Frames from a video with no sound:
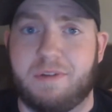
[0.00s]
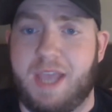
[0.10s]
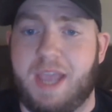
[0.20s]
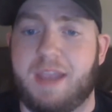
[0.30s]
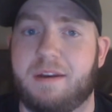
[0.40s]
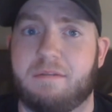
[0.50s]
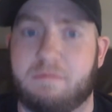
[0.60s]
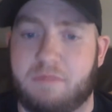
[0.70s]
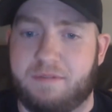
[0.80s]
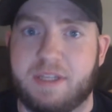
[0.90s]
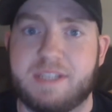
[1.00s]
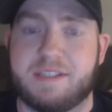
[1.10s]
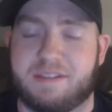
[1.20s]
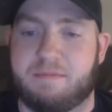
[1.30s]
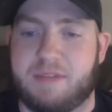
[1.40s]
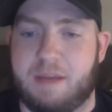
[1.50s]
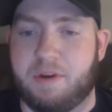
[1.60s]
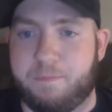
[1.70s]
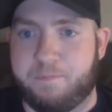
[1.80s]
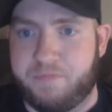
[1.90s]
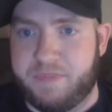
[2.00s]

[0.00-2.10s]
gain, roughly, since September.